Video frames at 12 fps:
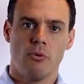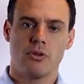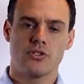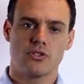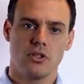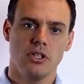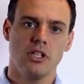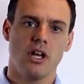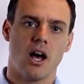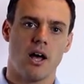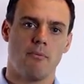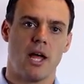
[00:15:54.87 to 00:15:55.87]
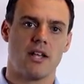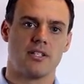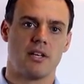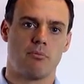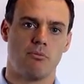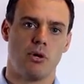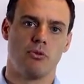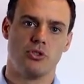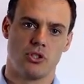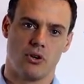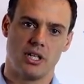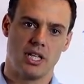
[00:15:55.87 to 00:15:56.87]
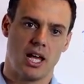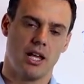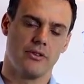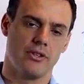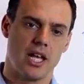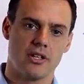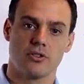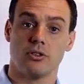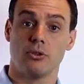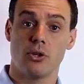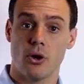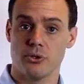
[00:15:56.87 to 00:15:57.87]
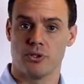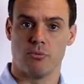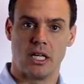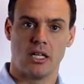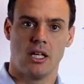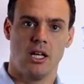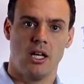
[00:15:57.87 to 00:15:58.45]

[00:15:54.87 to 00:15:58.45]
with certain compounds that promote joint health, and that is glucosamine.